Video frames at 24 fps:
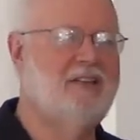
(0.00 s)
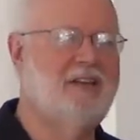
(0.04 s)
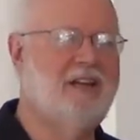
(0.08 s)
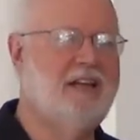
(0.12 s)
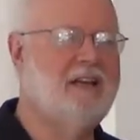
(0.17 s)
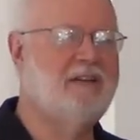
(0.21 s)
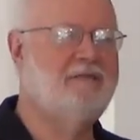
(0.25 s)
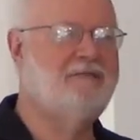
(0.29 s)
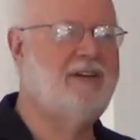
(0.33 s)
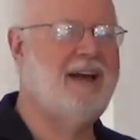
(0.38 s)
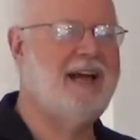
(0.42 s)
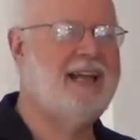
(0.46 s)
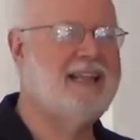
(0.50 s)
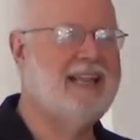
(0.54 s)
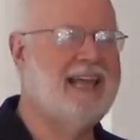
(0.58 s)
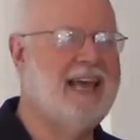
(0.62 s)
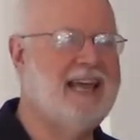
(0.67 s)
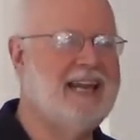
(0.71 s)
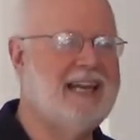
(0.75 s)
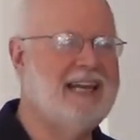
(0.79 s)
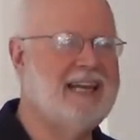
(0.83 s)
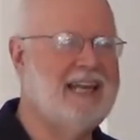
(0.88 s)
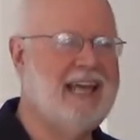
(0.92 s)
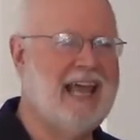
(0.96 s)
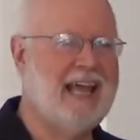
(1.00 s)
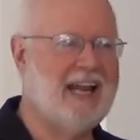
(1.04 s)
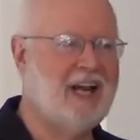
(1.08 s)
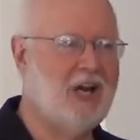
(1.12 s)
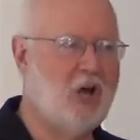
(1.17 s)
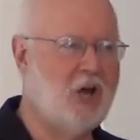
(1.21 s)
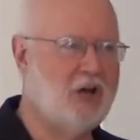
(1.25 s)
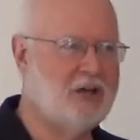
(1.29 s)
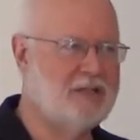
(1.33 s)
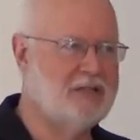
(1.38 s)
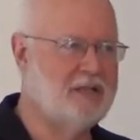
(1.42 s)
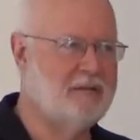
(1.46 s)
You're not going to find that in
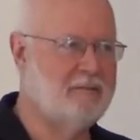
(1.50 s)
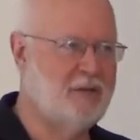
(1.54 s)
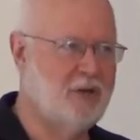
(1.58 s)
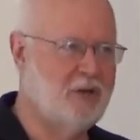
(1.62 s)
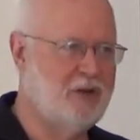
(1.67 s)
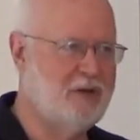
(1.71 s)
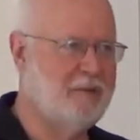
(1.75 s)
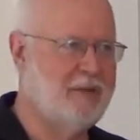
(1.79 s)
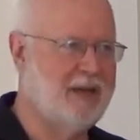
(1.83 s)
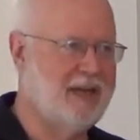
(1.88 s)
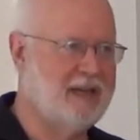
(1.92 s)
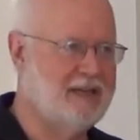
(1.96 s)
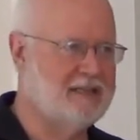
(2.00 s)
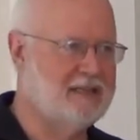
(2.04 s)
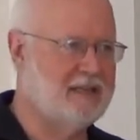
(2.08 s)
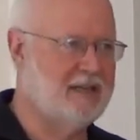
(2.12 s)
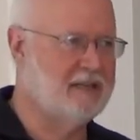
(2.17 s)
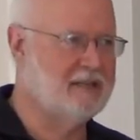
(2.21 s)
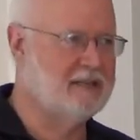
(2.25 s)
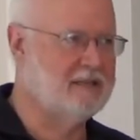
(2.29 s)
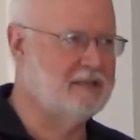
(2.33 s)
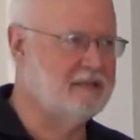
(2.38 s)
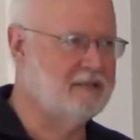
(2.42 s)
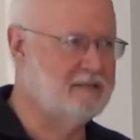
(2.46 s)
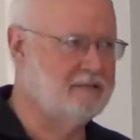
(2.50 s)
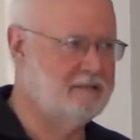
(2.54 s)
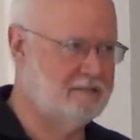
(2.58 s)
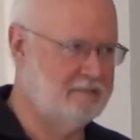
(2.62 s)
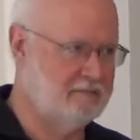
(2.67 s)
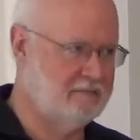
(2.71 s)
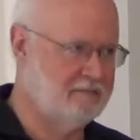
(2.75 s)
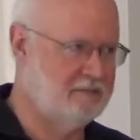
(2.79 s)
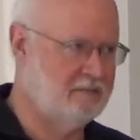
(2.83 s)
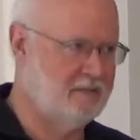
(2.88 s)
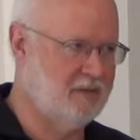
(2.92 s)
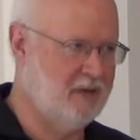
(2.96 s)
catalogs of beauty magazines,
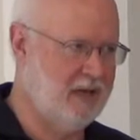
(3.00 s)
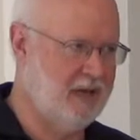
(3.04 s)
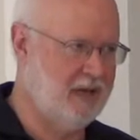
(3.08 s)
okay?